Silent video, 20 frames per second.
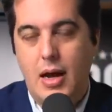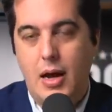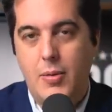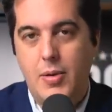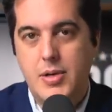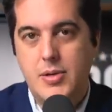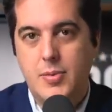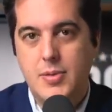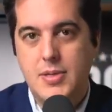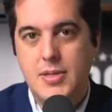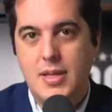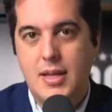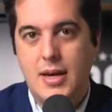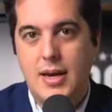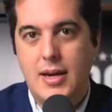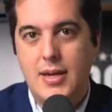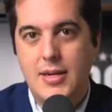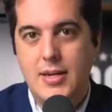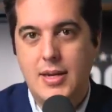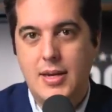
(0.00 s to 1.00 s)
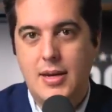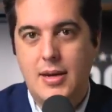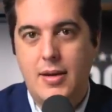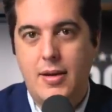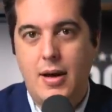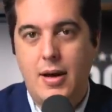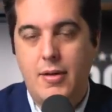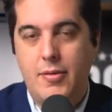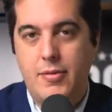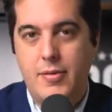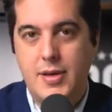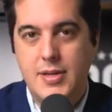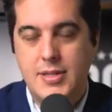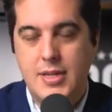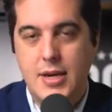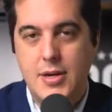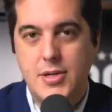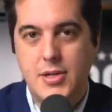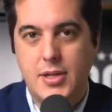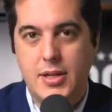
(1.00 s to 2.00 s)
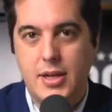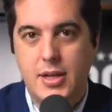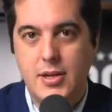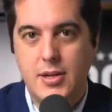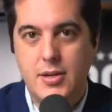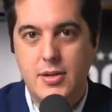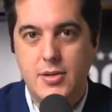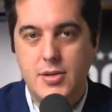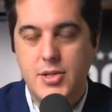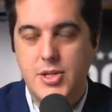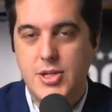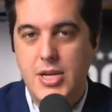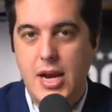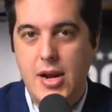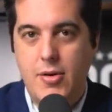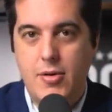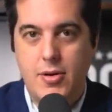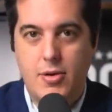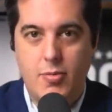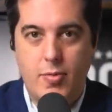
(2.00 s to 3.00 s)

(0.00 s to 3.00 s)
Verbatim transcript: which was the idea of essentially shared